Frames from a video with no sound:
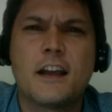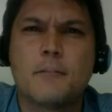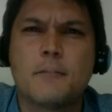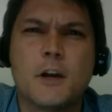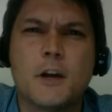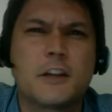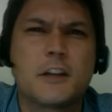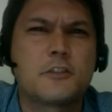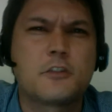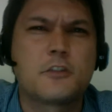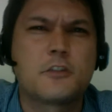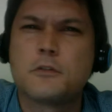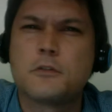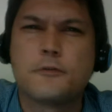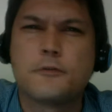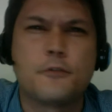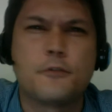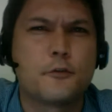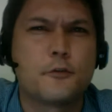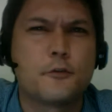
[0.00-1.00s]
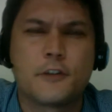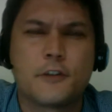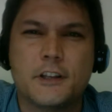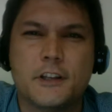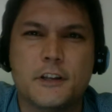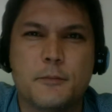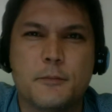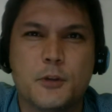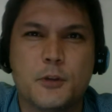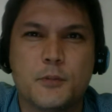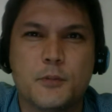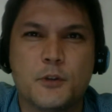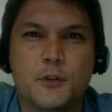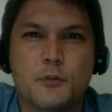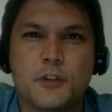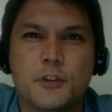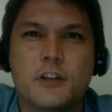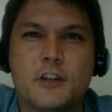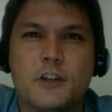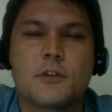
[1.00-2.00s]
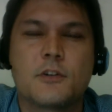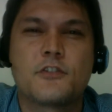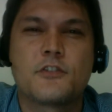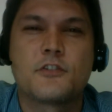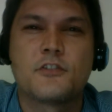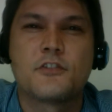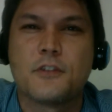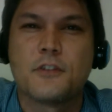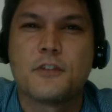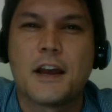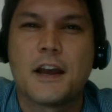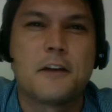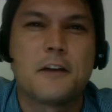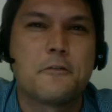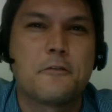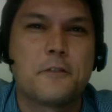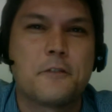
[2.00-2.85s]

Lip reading: Mike, totally feel free to email me with any questions that you have.